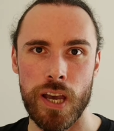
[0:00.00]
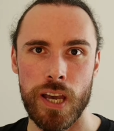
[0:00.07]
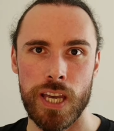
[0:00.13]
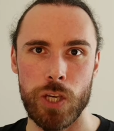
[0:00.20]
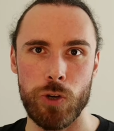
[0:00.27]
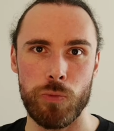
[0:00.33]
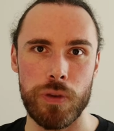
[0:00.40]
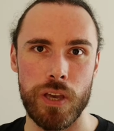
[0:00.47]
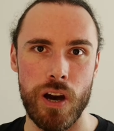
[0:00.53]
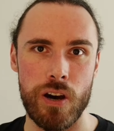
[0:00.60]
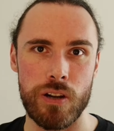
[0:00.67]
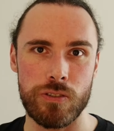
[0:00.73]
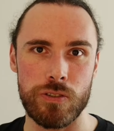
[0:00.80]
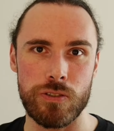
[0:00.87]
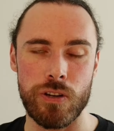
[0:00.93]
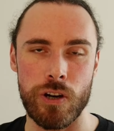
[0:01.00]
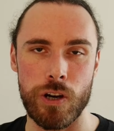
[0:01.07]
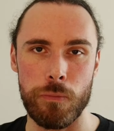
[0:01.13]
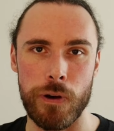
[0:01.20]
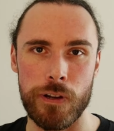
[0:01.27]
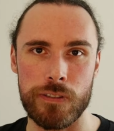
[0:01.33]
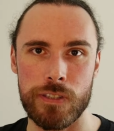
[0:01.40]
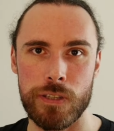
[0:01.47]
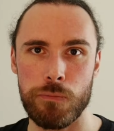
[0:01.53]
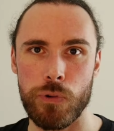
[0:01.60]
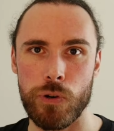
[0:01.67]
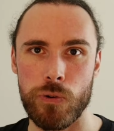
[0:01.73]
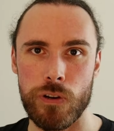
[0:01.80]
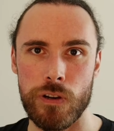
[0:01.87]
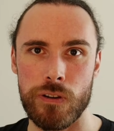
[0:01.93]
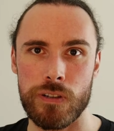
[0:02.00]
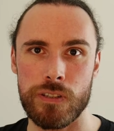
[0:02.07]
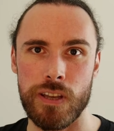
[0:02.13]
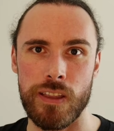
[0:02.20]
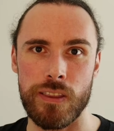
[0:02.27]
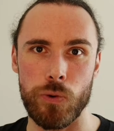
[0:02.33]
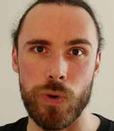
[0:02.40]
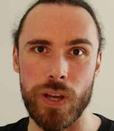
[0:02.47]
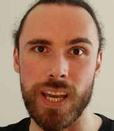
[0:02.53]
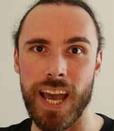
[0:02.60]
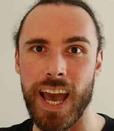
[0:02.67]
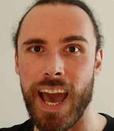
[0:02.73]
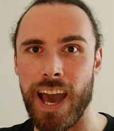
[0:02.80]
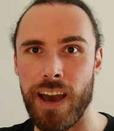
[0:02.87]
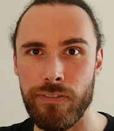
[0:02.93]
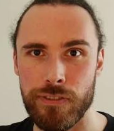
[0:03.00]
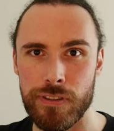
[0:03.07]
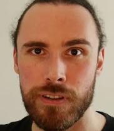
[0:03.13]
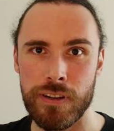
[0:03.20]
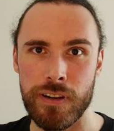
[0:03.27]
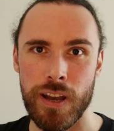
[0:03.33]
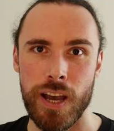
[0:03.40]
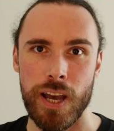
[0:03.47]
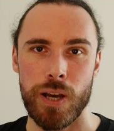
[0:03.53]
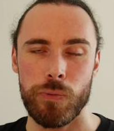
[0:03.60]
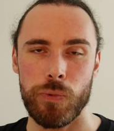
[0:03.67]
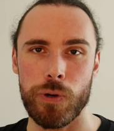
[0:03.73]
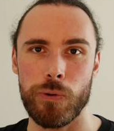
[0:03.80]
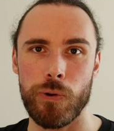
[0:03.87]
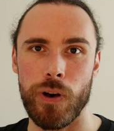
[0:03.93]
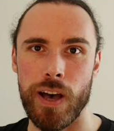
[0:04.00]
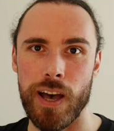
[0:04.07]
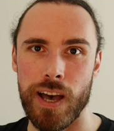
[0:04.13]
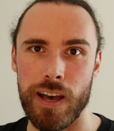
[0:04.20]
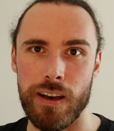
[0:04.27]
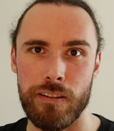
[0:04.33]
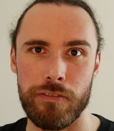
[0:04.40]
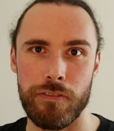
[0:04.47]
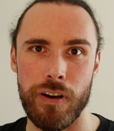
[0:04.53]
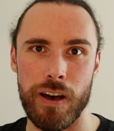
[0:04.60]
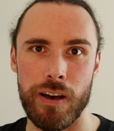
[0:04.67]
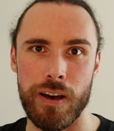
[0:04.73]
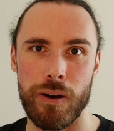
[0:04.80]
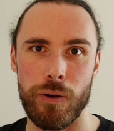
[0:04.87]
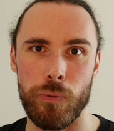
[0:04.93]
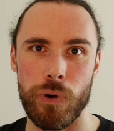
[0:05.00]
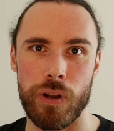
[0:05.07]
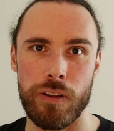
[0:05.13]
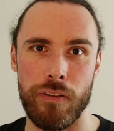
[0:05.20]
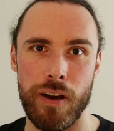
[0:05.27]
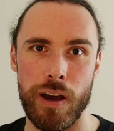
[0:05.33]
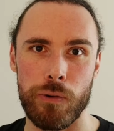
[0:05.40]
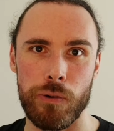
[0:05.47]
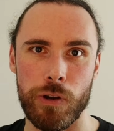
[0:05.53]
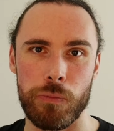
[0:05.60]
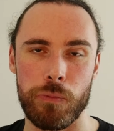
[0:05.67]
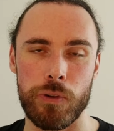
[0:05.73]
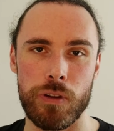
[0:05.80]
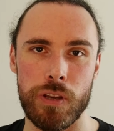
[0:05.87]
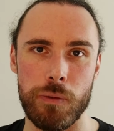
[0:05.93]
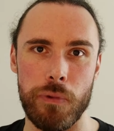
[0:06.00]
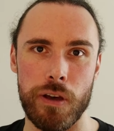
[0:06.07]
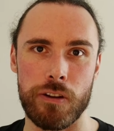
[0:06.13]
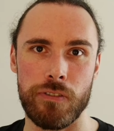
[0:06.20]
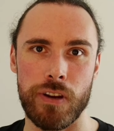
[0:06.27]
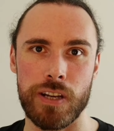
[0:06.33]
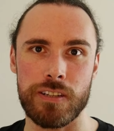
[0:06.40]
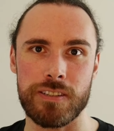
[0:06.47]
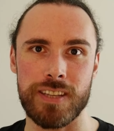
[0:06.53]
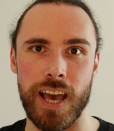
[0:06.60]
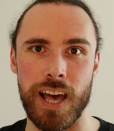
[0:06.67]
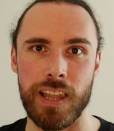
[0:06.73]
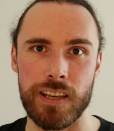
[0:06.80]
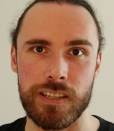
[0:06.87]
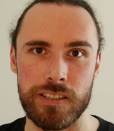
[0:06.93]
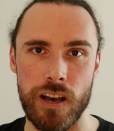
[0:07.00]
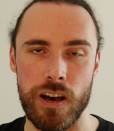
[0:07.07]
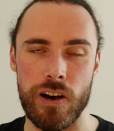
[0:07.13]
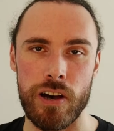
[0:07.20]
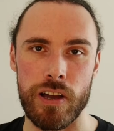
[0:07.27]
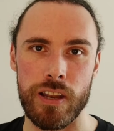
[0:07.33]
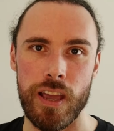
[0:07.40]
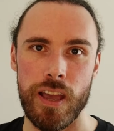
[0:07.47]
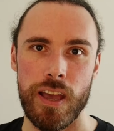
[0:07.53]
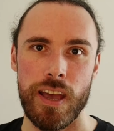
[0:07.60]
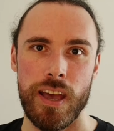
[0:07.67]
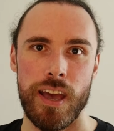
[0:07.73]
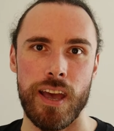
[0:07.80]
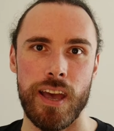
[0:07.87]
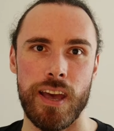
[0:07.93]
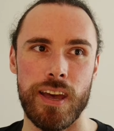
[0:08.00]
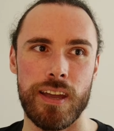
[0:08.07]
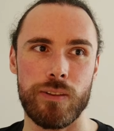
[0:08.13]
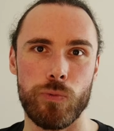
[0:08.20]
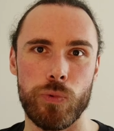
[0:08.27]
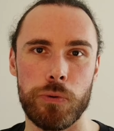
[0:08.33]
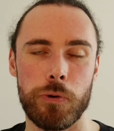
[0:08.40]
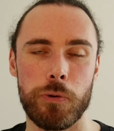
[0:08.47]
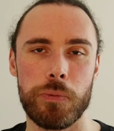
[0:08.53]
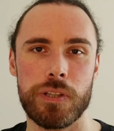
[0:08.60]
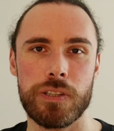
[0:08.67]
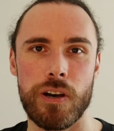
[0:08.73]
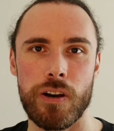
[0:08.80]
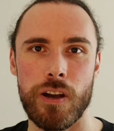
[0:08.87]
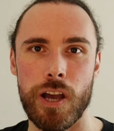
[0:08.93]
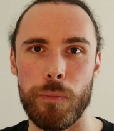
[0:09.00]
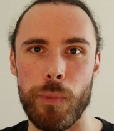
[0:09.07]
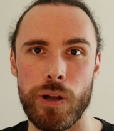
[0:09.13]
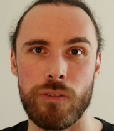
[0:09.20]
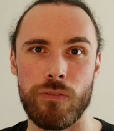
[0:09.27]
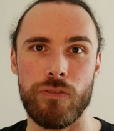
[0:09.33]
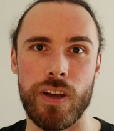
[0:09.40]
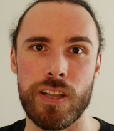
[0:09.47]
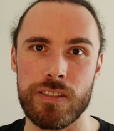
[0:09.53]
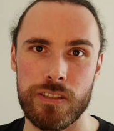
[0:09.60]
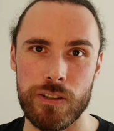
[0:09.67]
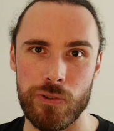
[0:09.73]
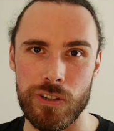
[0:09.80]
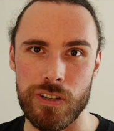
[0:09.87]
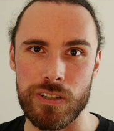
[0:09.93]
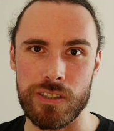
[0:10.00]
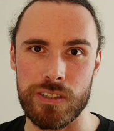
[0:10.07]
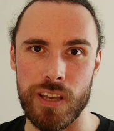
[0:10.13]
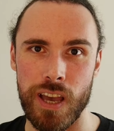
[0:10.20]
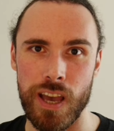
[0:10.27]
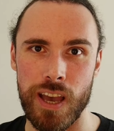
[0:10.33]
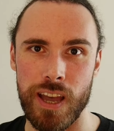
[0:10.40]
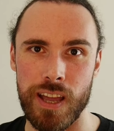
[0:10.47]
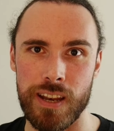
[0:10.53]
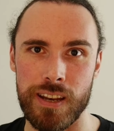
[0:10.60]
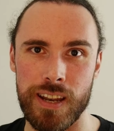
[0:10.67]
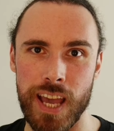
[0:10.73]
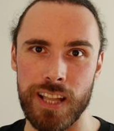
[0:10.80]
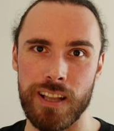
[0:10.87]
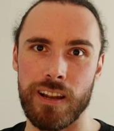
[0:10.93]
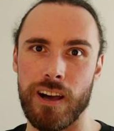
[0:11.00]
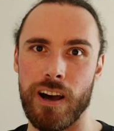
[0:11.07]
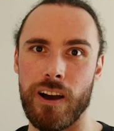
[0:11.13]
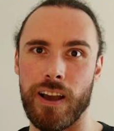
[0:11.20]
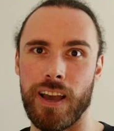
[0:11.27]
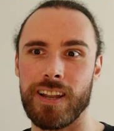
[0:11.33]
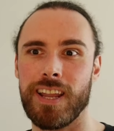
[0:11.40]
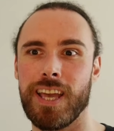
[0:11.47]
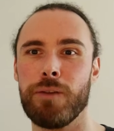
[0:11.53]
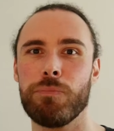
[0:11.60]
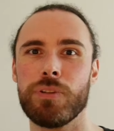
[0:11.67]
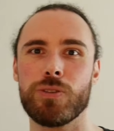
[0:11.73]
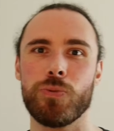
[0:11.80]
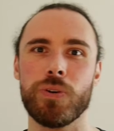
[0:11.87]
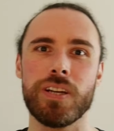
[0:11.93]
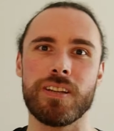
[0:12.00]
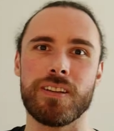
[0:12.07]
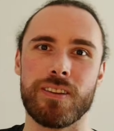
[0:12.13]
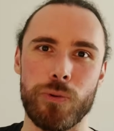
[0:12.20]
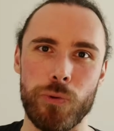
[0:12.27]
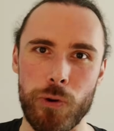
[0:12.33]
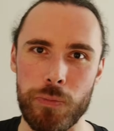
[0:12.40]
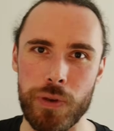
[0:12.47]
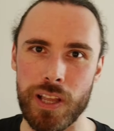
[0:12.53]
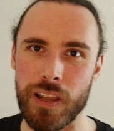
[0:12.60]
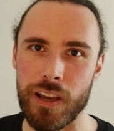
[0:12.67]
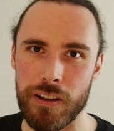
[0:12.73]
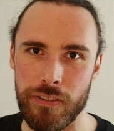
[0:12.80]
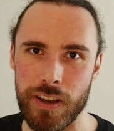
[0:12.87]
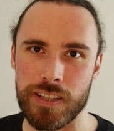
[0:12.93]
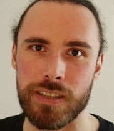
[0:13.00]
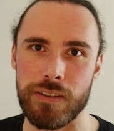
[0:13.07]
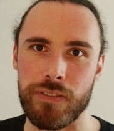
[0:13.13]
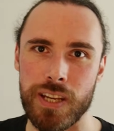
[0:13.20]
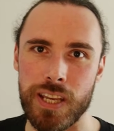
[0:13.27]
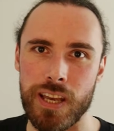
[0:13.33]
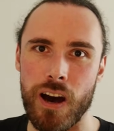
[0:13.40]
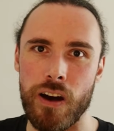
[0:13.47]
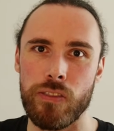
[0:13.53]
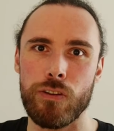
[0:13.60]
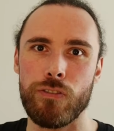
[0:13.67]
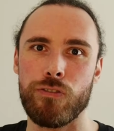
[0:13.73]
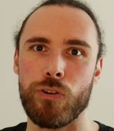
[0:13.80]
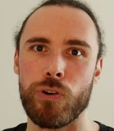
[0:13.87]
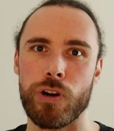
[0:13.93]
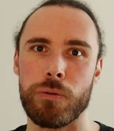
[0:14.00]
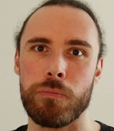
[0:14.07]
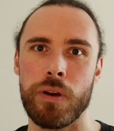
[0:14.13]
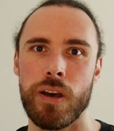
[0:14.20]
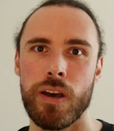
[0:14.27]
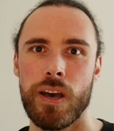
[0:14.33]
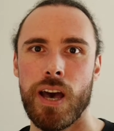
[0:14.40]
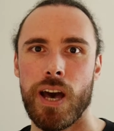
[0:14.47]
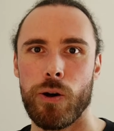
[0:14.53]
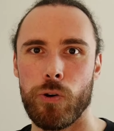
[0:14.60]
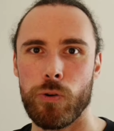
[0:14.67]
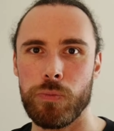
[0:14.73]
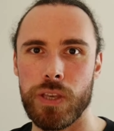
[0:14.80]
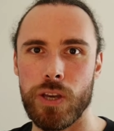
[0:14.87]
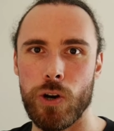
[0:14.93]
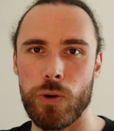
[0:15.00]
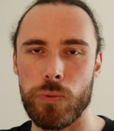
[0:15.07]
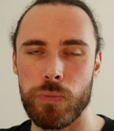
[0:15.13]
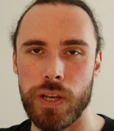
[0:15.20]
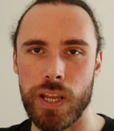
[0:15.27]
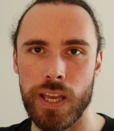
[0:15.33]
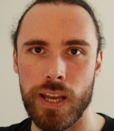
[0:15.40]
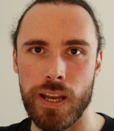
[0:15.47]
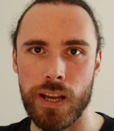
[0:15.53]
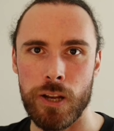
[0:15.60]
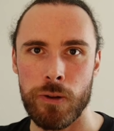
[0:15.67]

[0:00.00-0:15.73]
He'll be on to talk about simple queries. And the week after, we will have one of our community moderators, Alex, on. And we will be talking about advanced queries and data log. And in between, there will be a lot of activity on the forum. I will be opening